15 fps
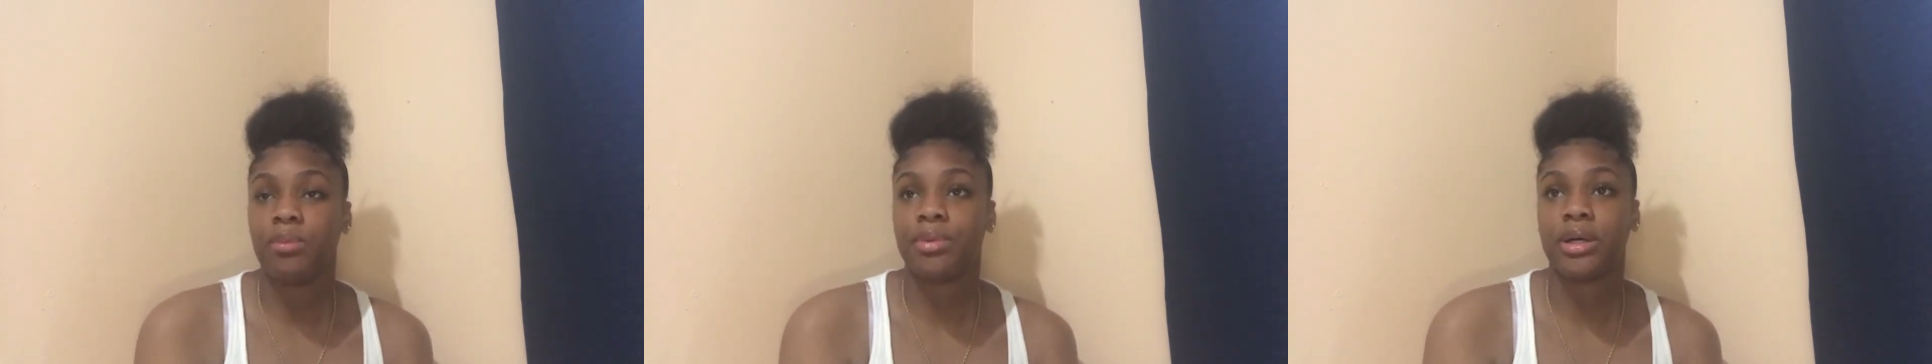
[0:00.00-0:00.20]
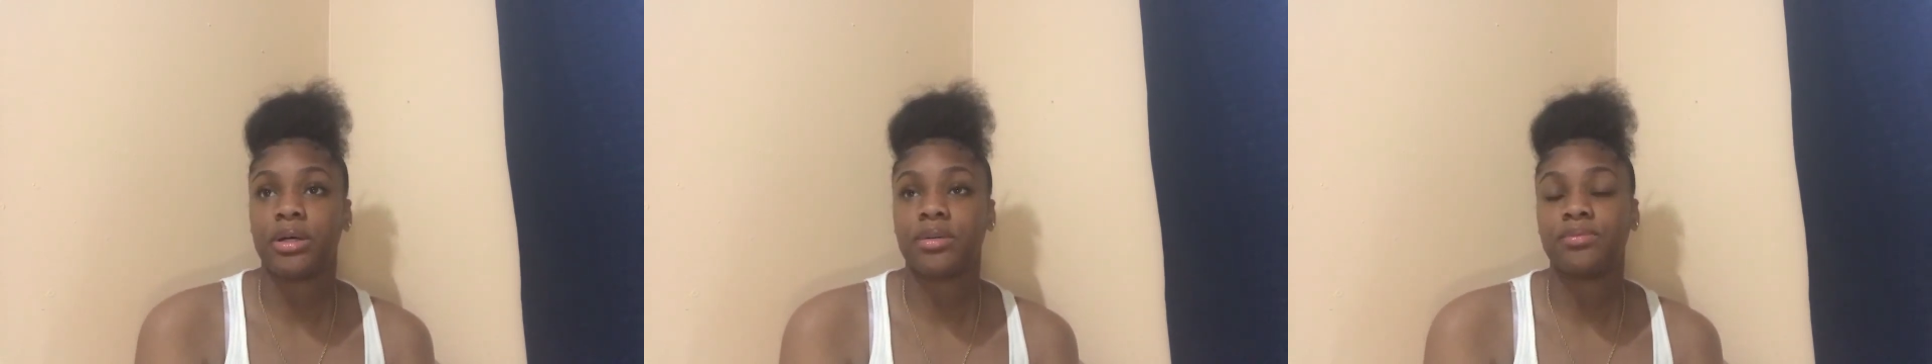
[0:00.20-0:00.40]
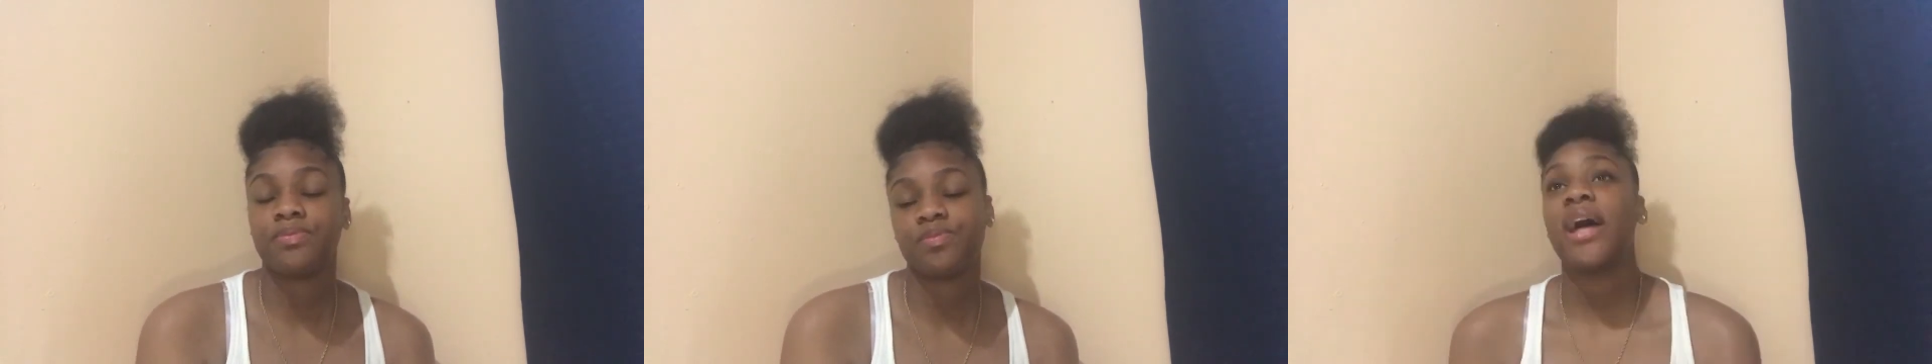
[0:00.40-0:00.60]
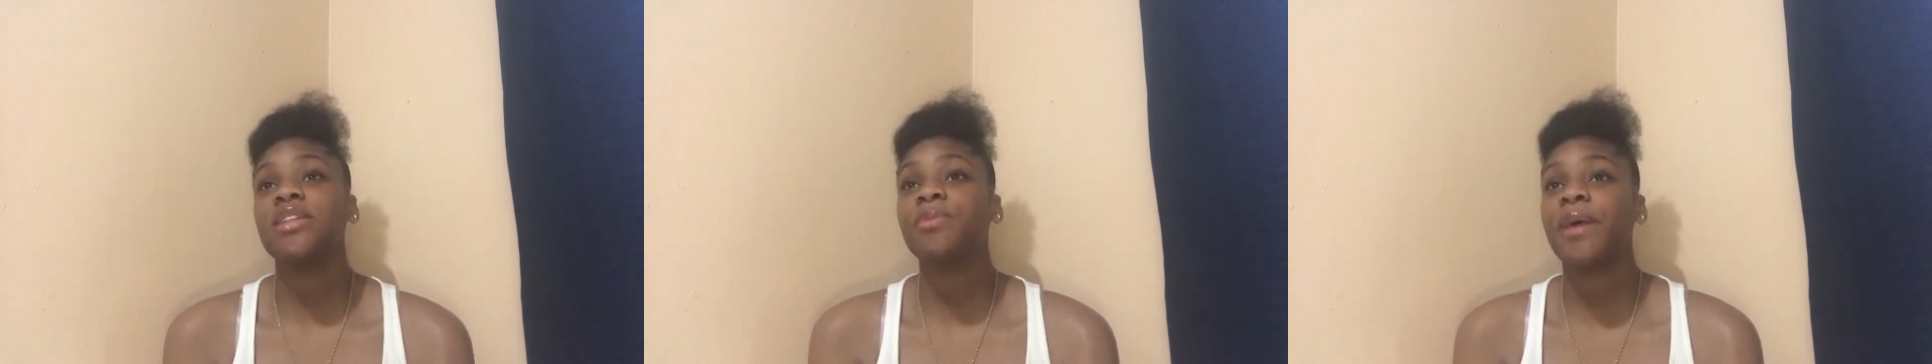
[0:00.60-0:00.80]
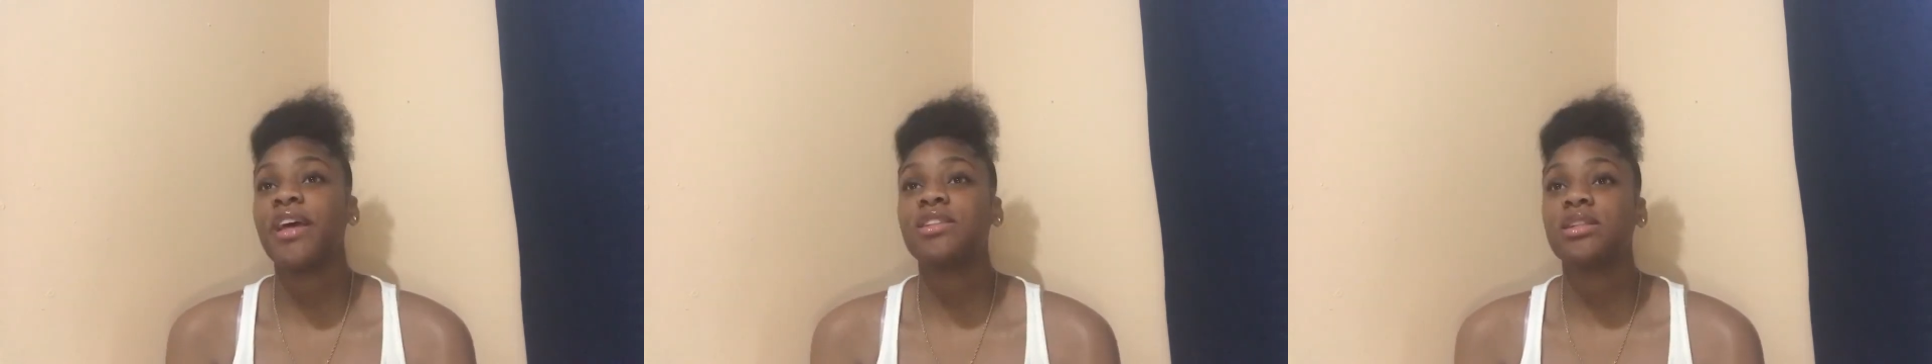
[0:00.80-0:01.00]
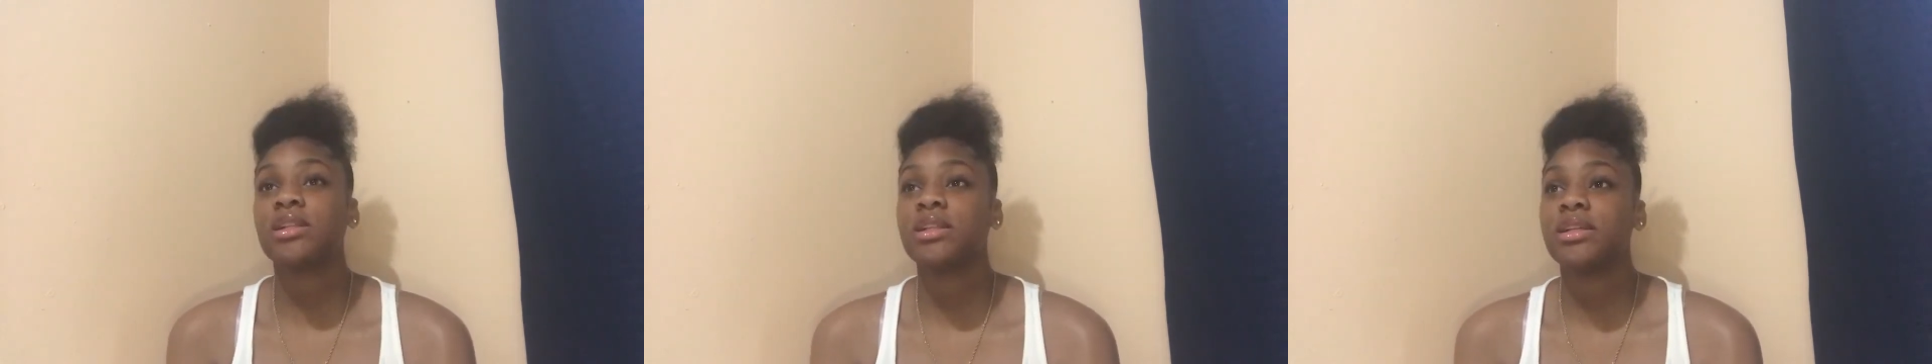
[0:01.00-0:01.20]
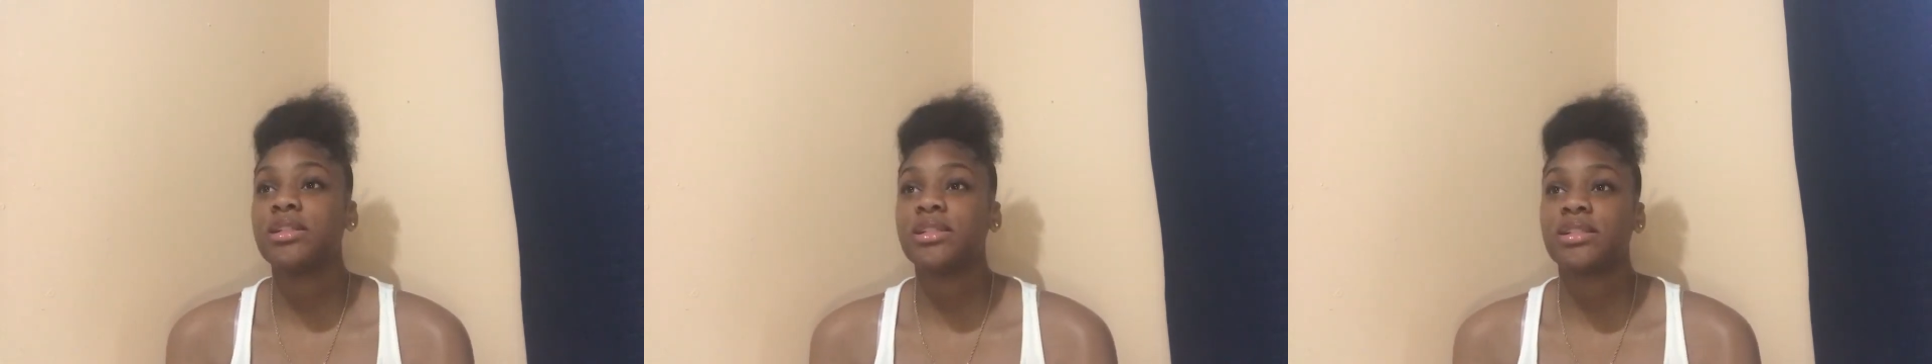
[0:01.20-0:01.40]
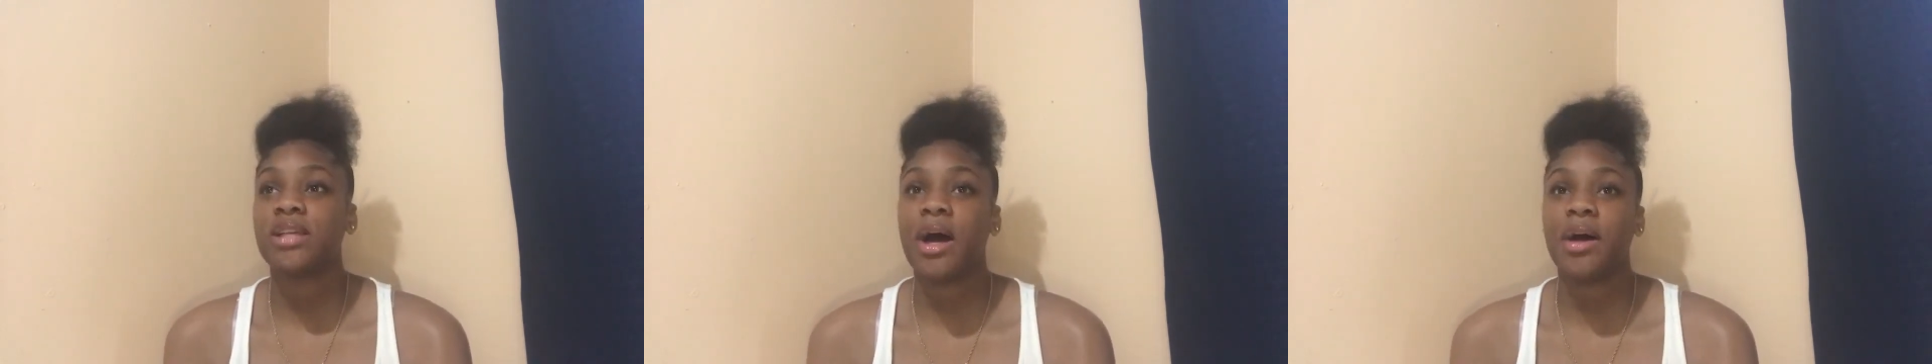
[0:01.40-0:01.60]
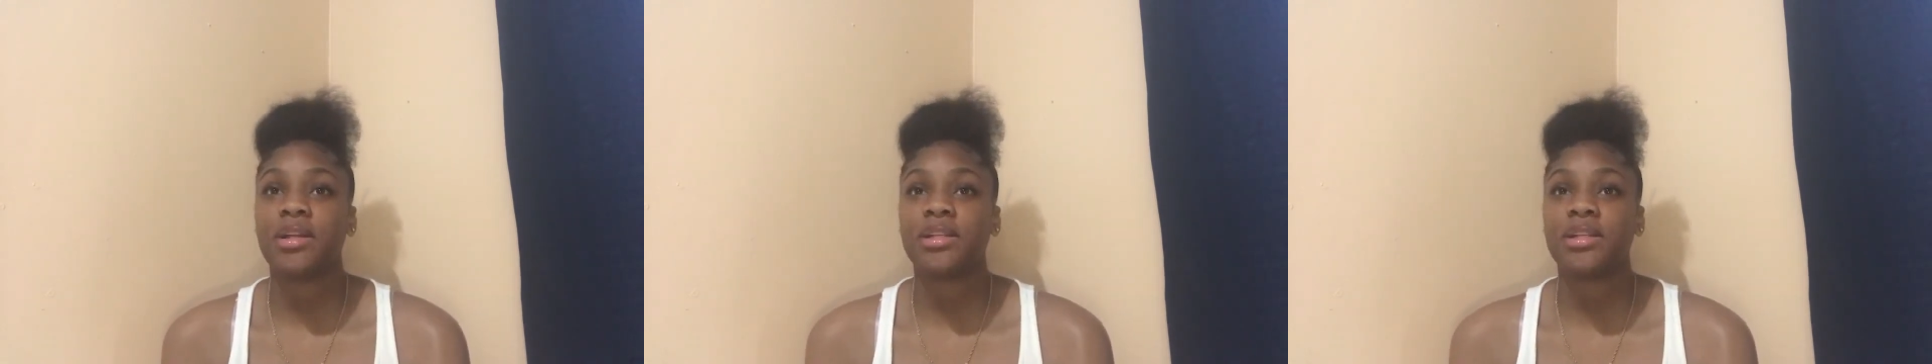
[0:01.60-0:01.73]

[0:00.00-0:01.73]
But that's basically just how the